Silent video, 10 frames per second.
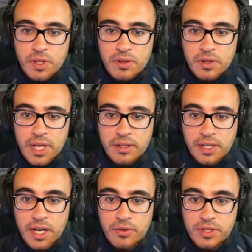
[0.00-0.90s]
Yeah,
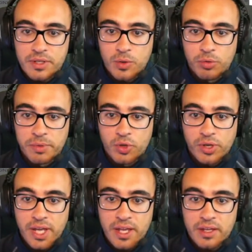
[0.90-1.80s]
100 it will be
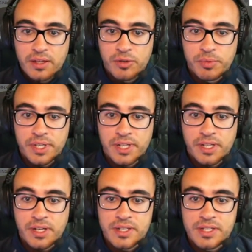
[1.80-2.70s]
okay. Over
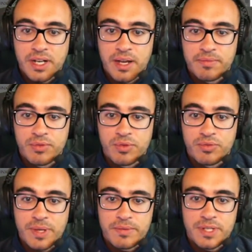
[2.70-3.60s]
here, I still have
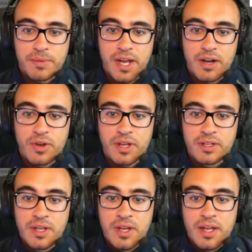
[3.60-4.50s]
700,
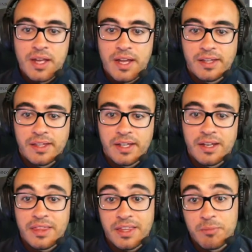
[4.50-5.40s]
and then
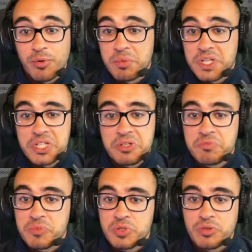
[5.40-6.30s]
thin provision,
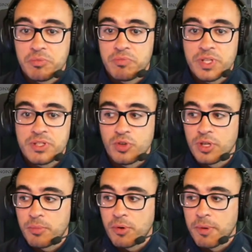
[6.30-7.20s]
so it's not a
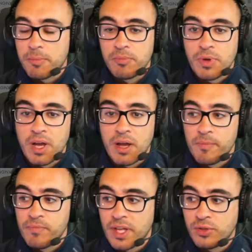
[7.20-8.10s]
problem
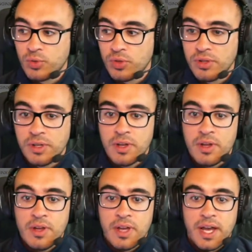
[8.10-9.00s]
at all.
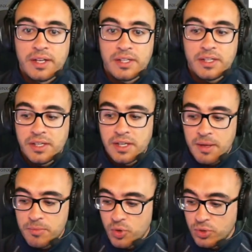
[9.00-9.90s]
And here
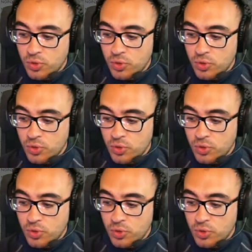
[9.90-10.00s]
I'm going to